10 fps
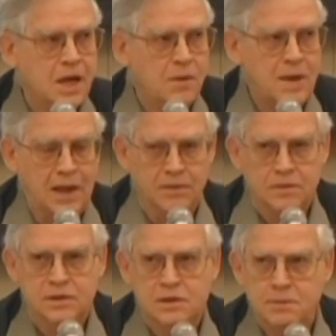Well,
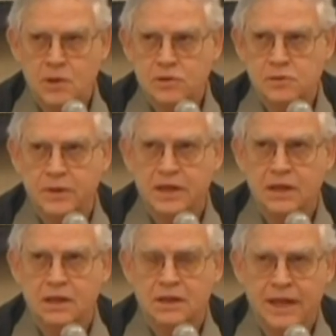suppose we
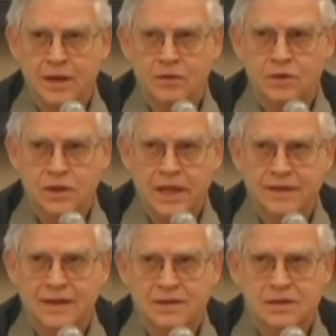now look at
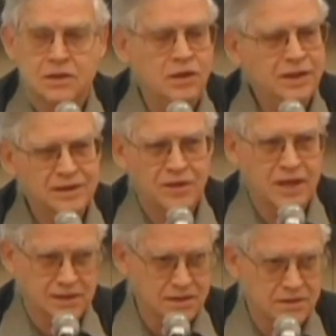this current
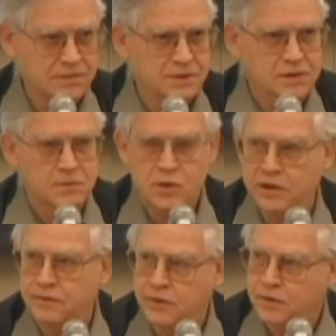crisis from this point
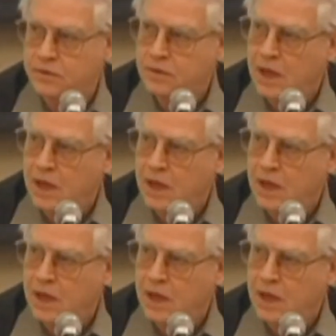of view